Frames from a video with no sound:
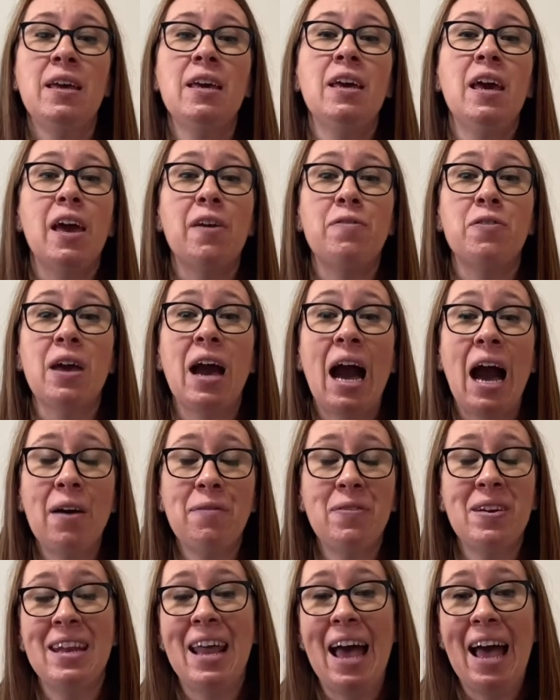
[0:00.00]
If you
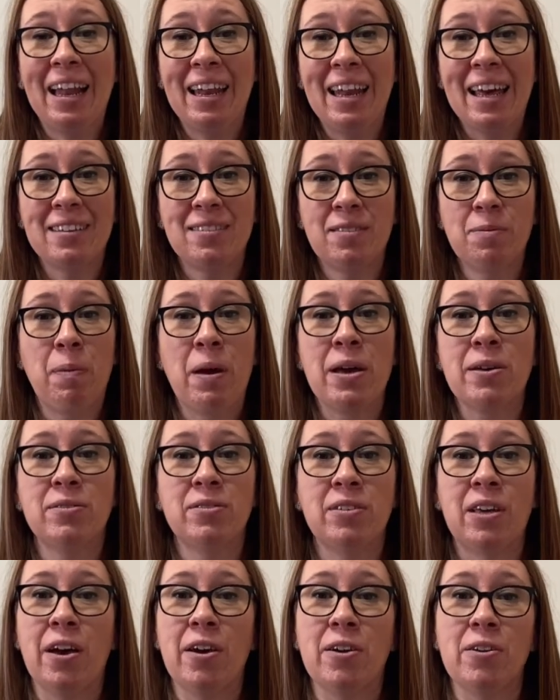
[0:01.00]
have an LS
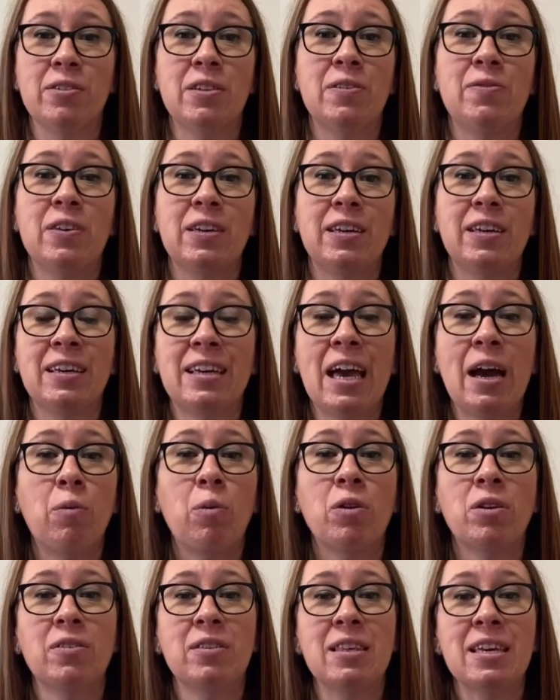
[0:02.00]
postcode, if you can get
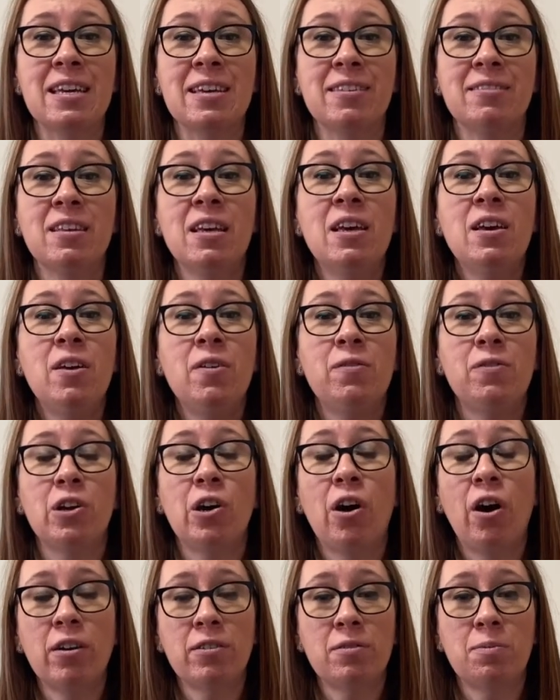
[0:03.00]
one of these for your
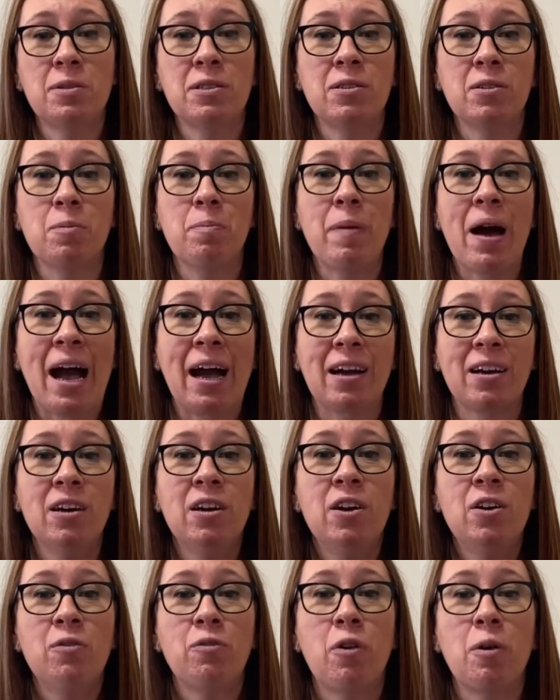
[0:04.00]
hospital bag
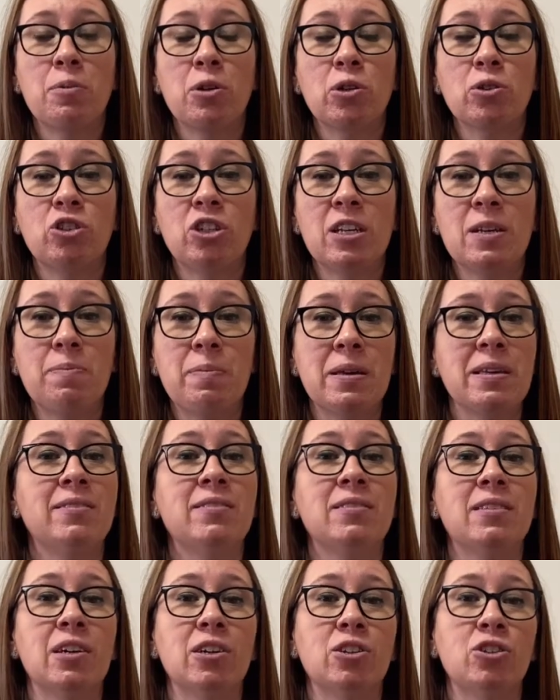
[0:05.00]
from your GP
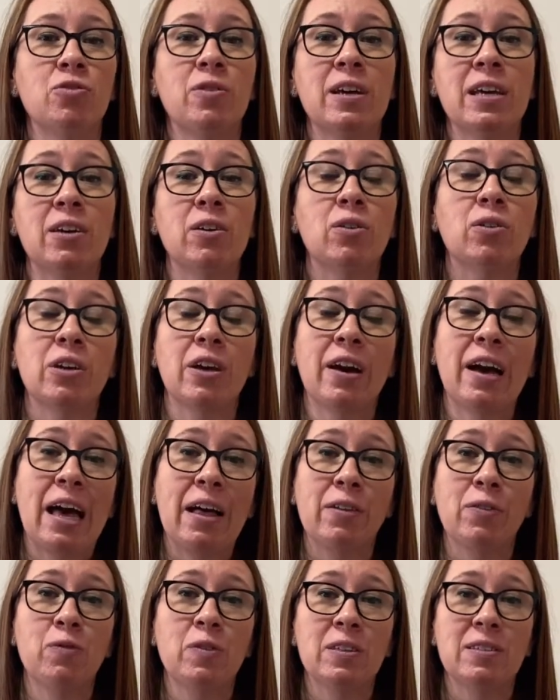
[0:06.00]
surgery or your
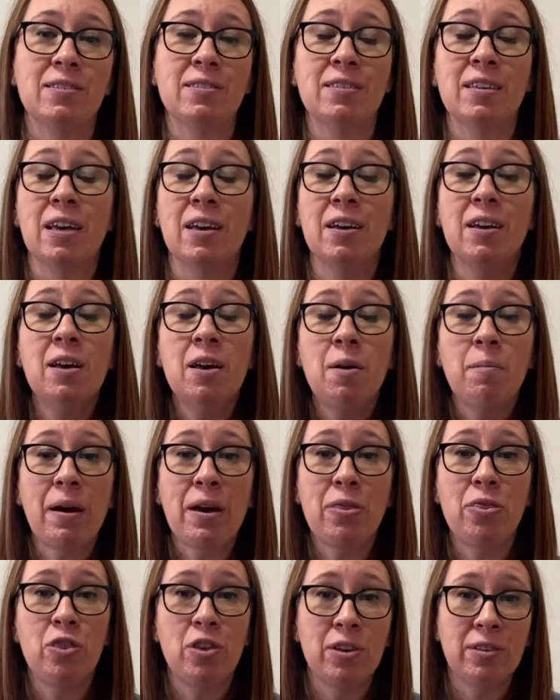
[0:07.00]
health visitor by
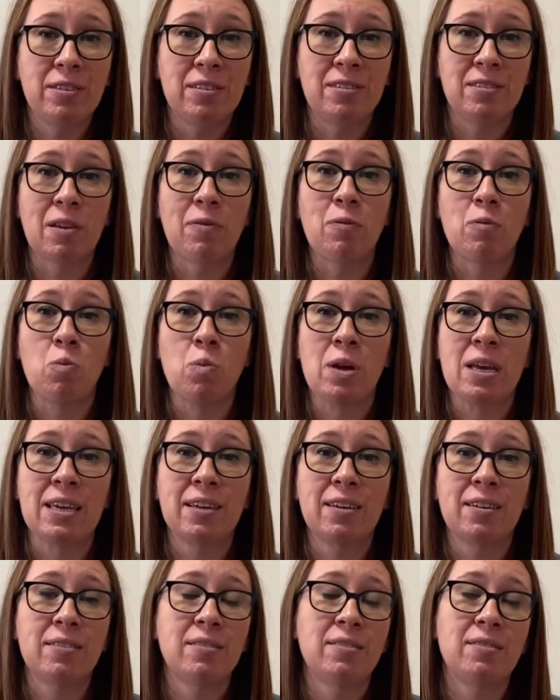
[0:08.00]
37
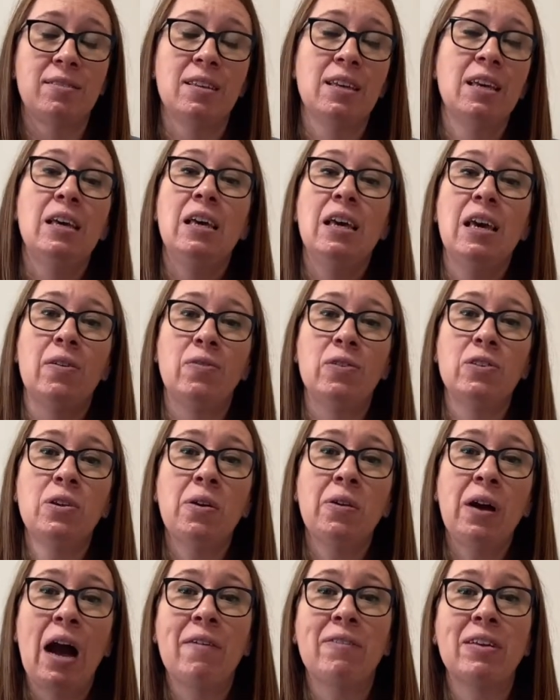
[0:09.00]
weeks. If you
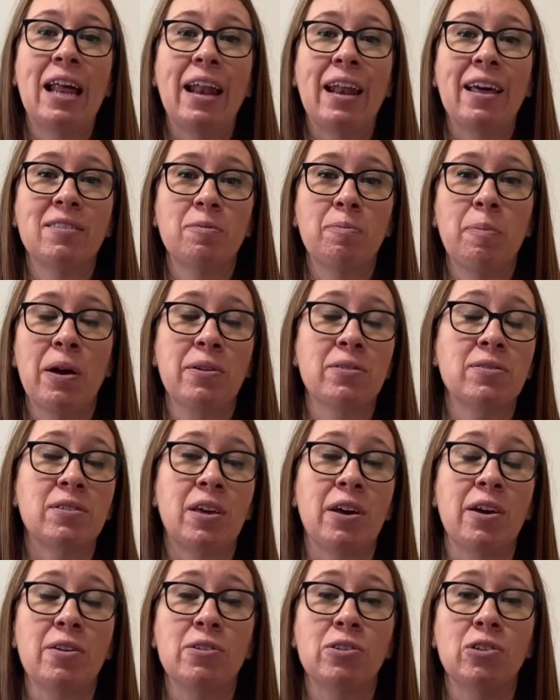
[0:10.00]
don't have an LS
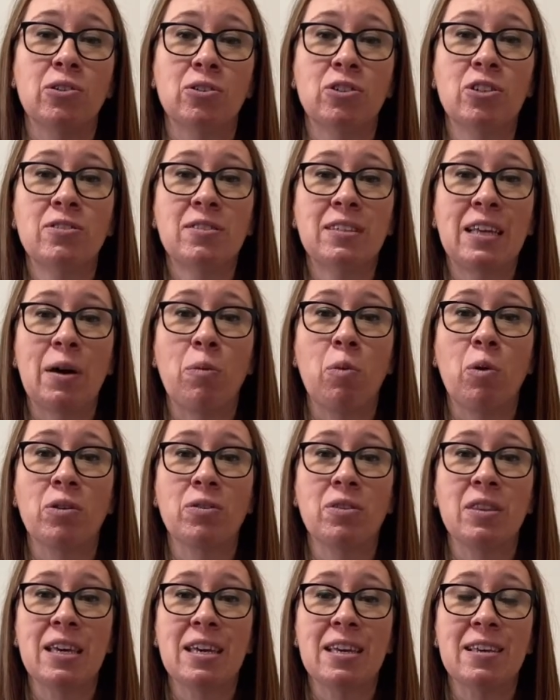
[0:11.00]
postcode, you'll just get one
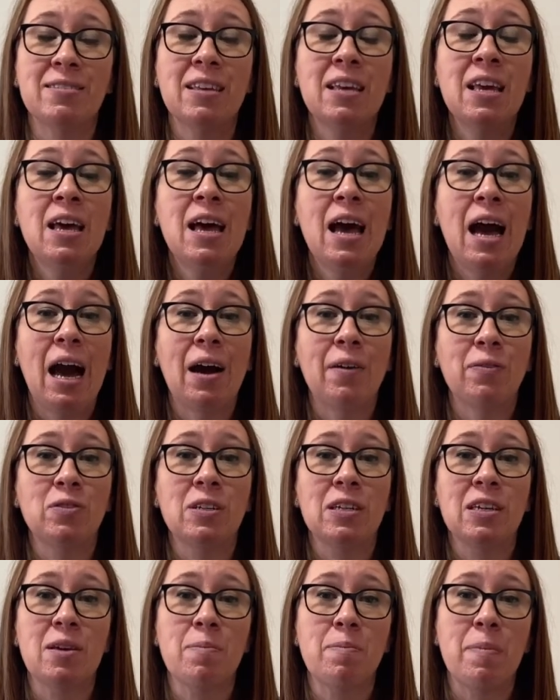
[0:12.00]
of these
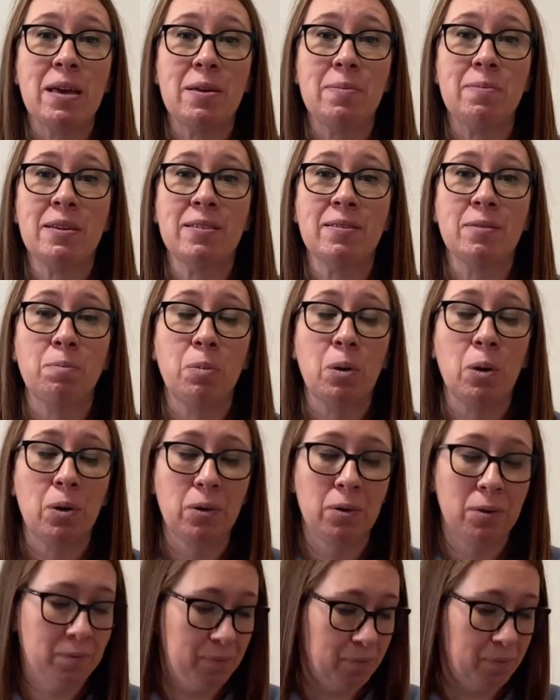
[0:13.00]
after your baby's born.